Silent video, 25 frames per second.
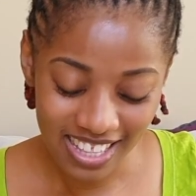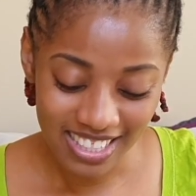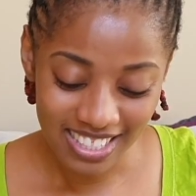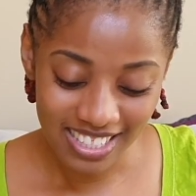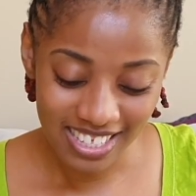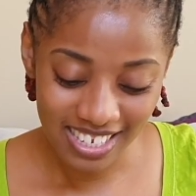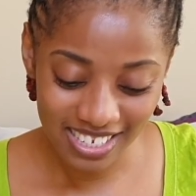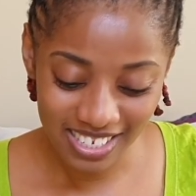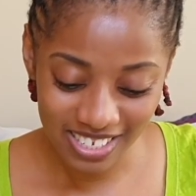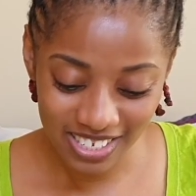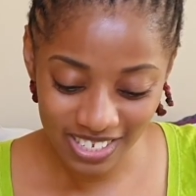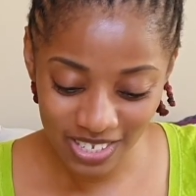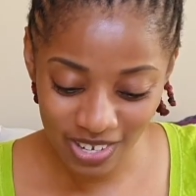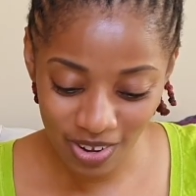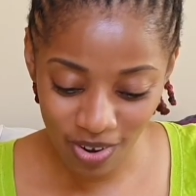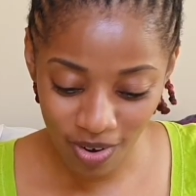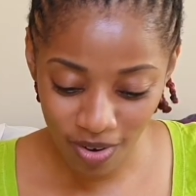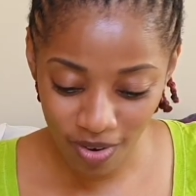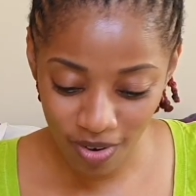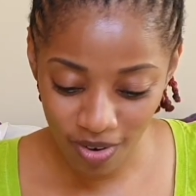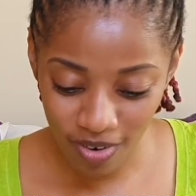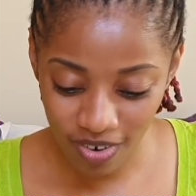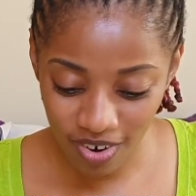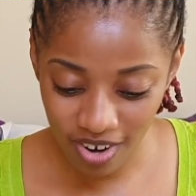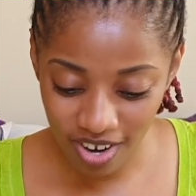let us
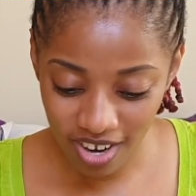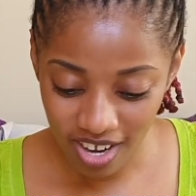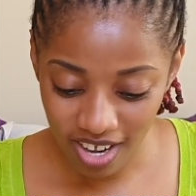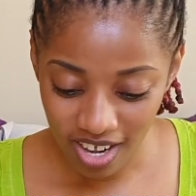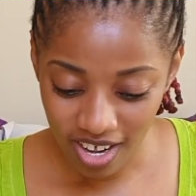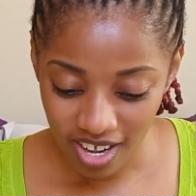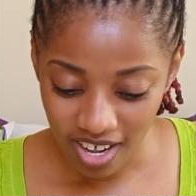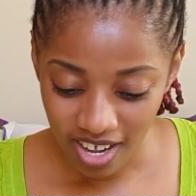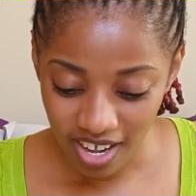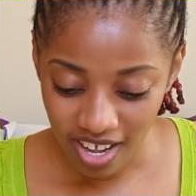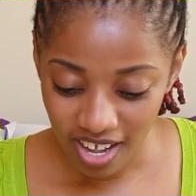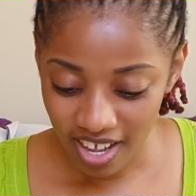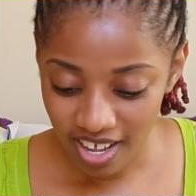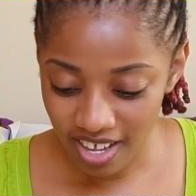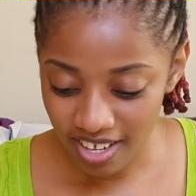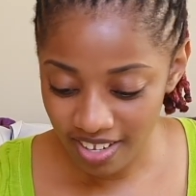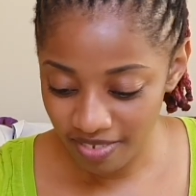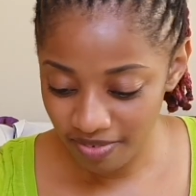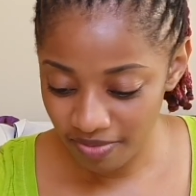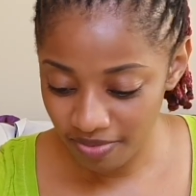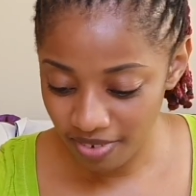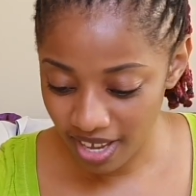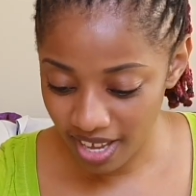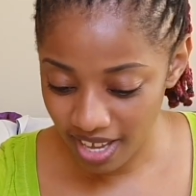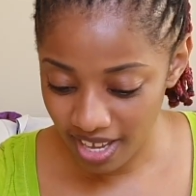go and
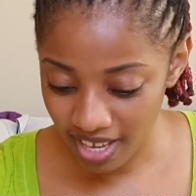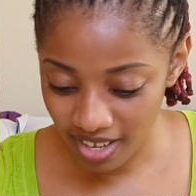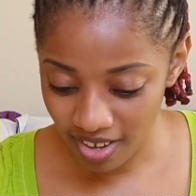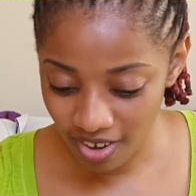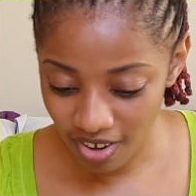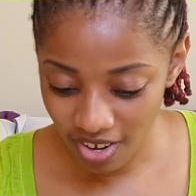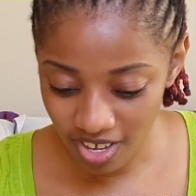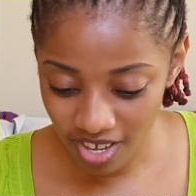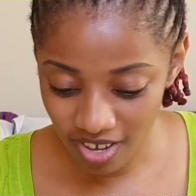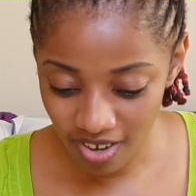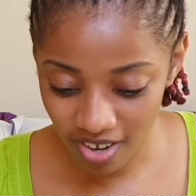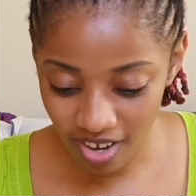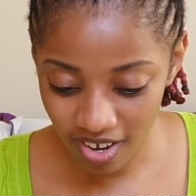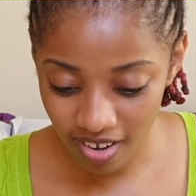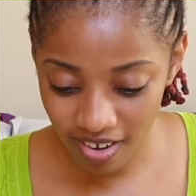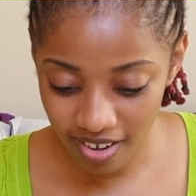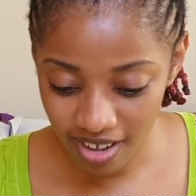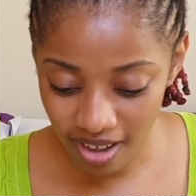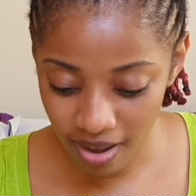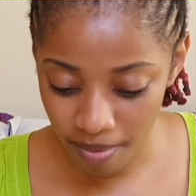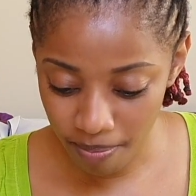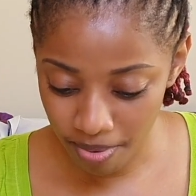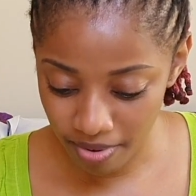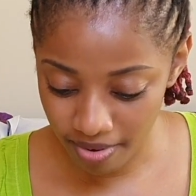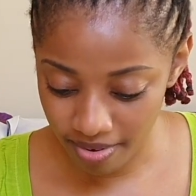find how you
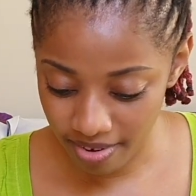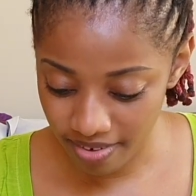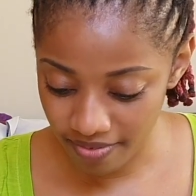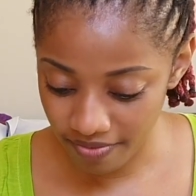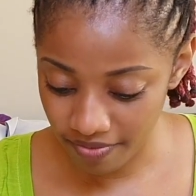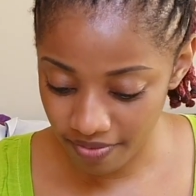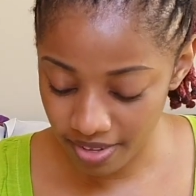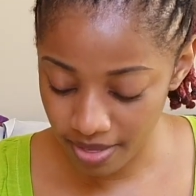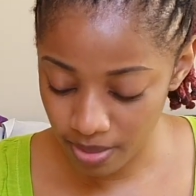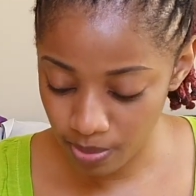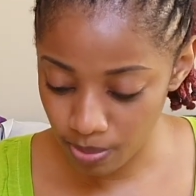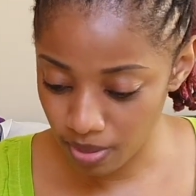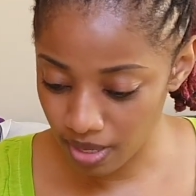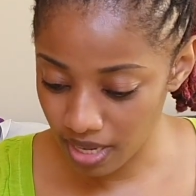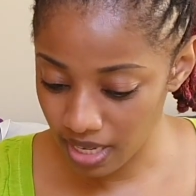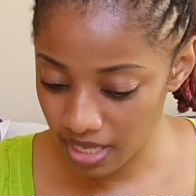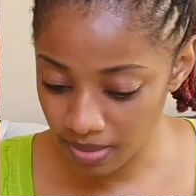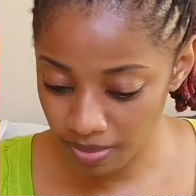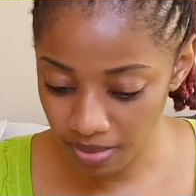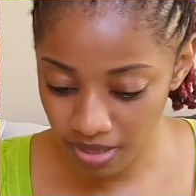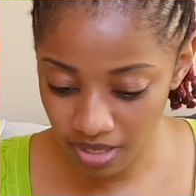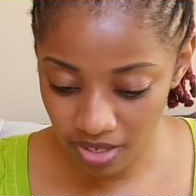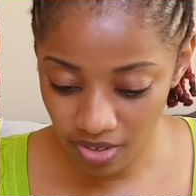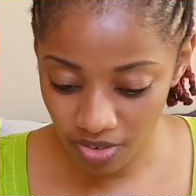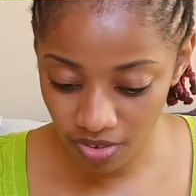operate Facebook, because I
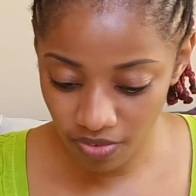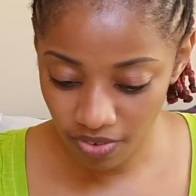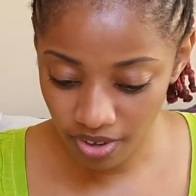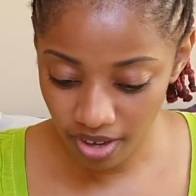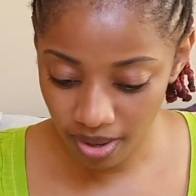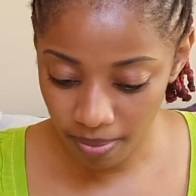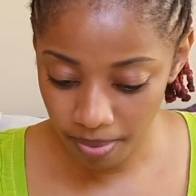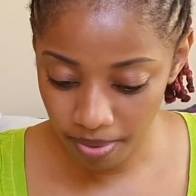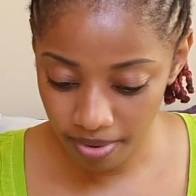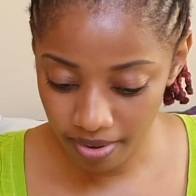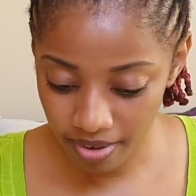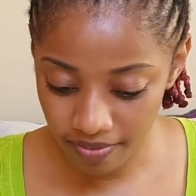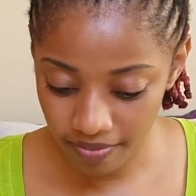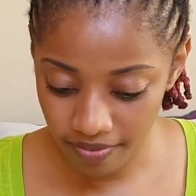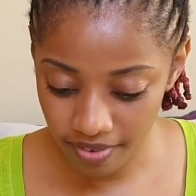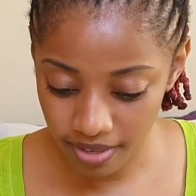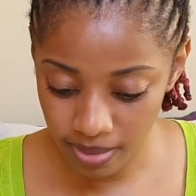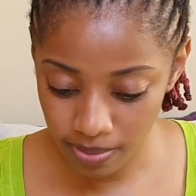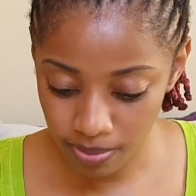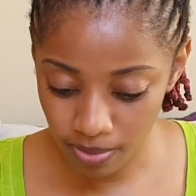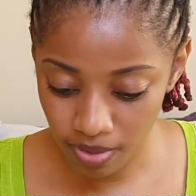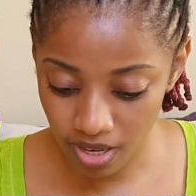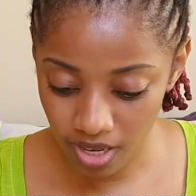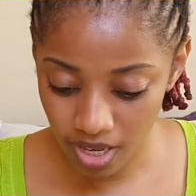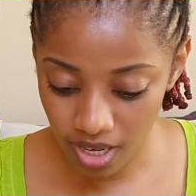mean, I don't know if you operate
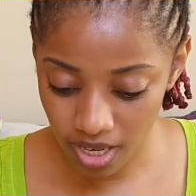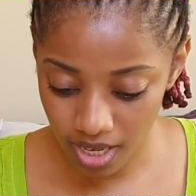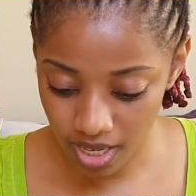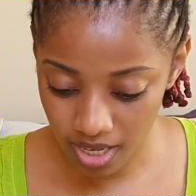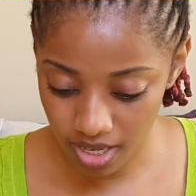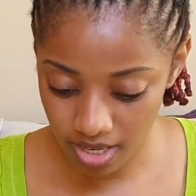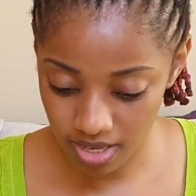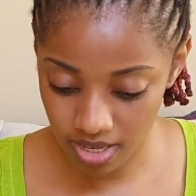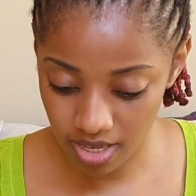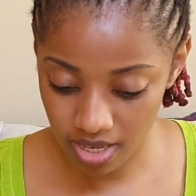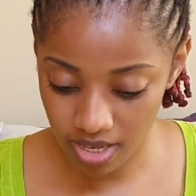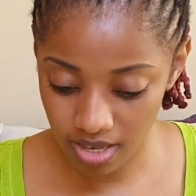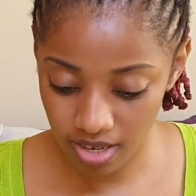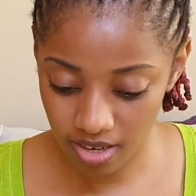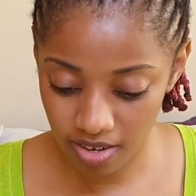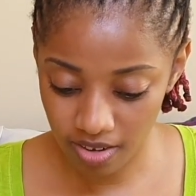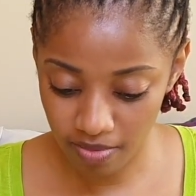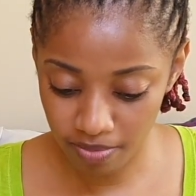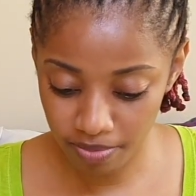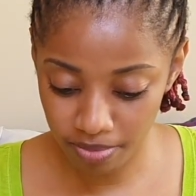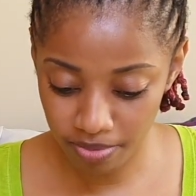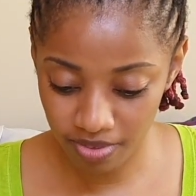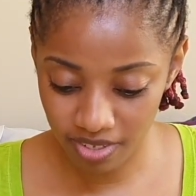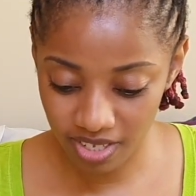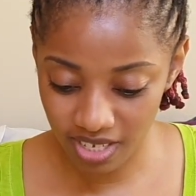Facebook on a
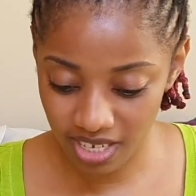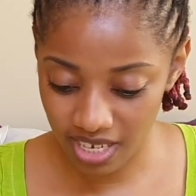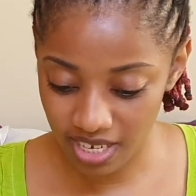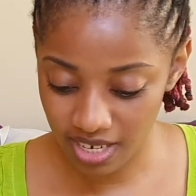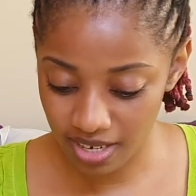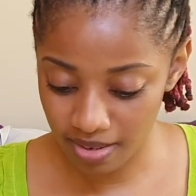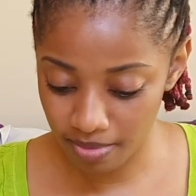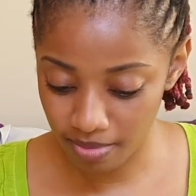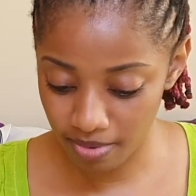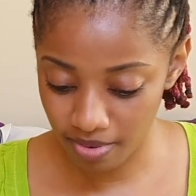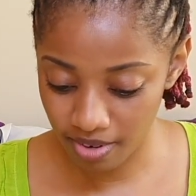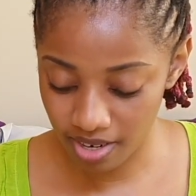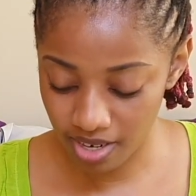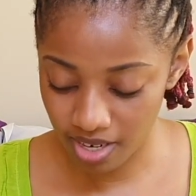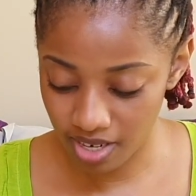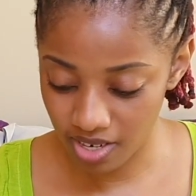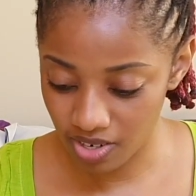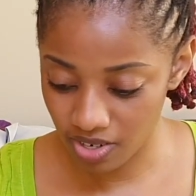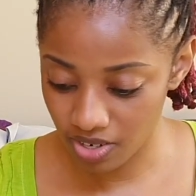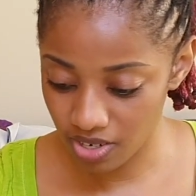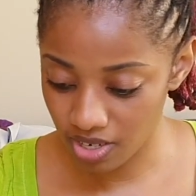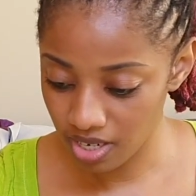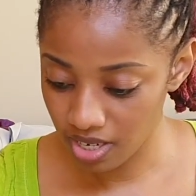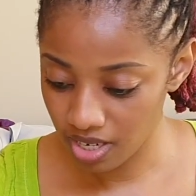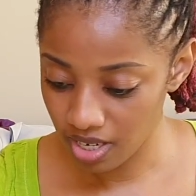computer anymore, you know?